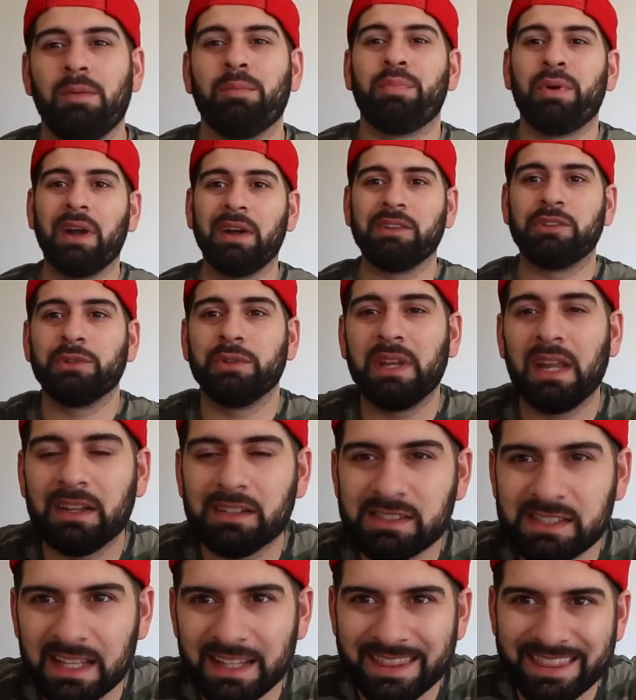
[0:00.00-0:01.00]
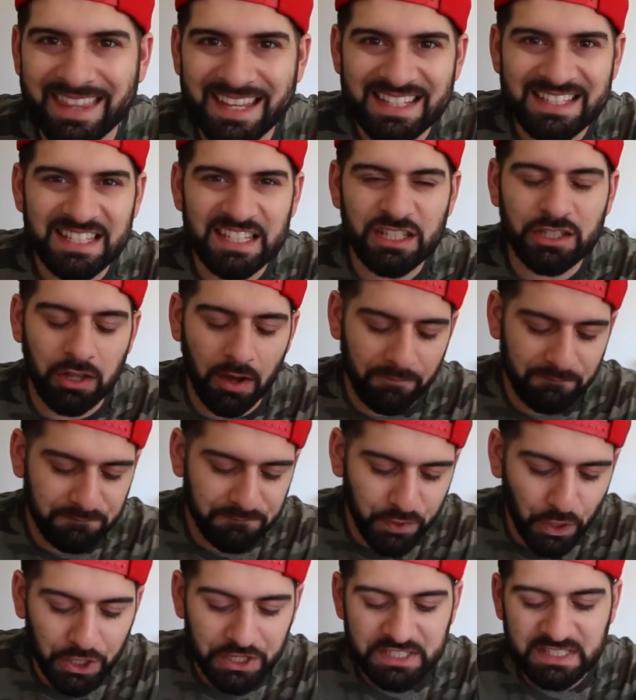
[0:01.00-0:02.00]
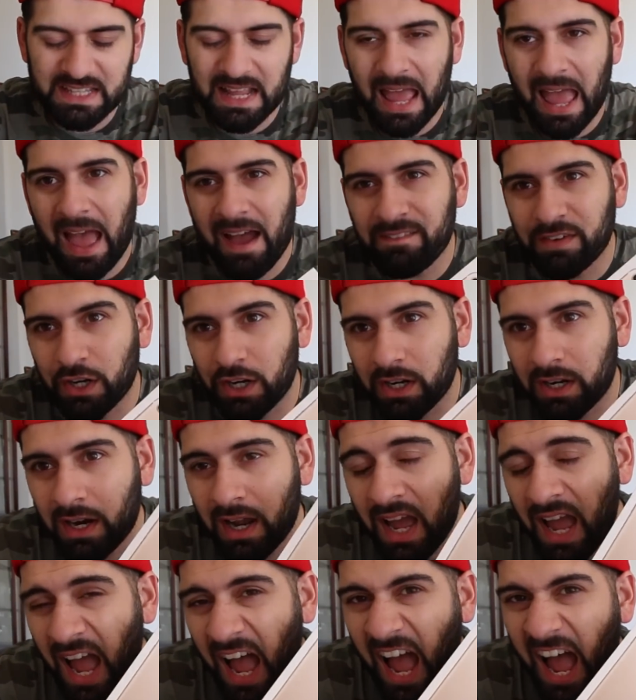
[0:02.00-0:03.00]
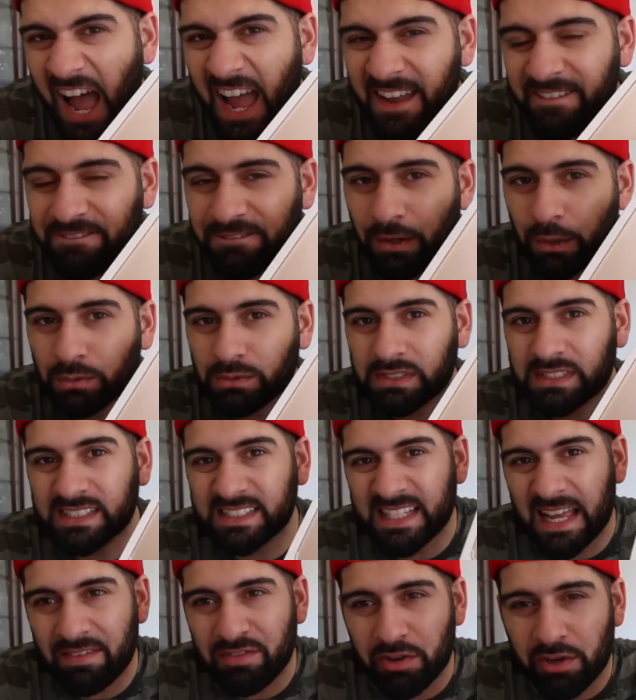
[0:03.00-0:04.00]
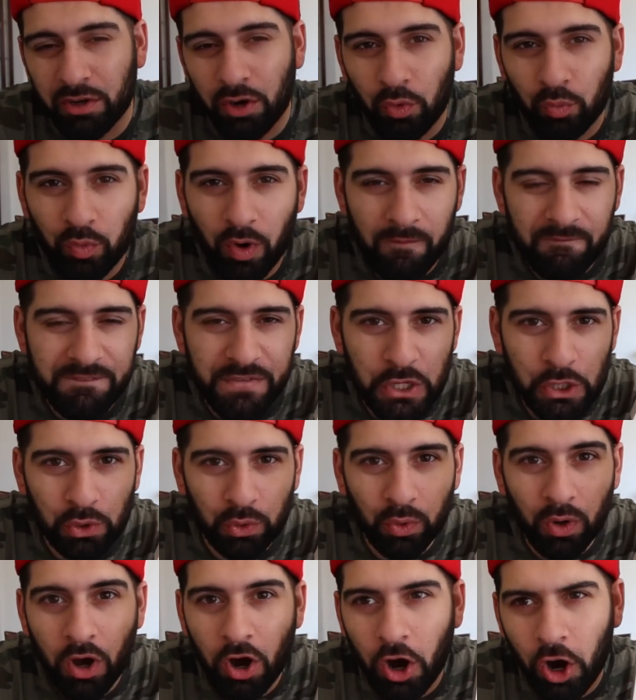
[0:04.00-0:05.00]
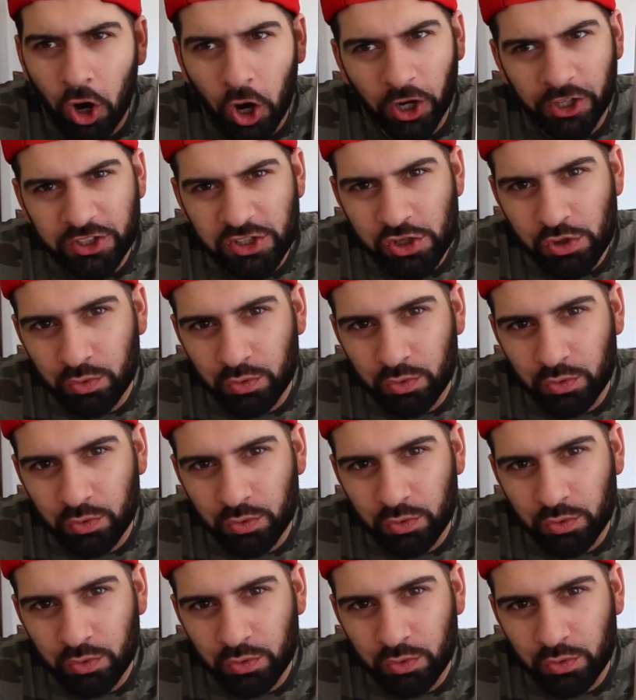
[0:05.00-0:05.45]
I'm proud to announce that this is the first ever iPhone 7 review on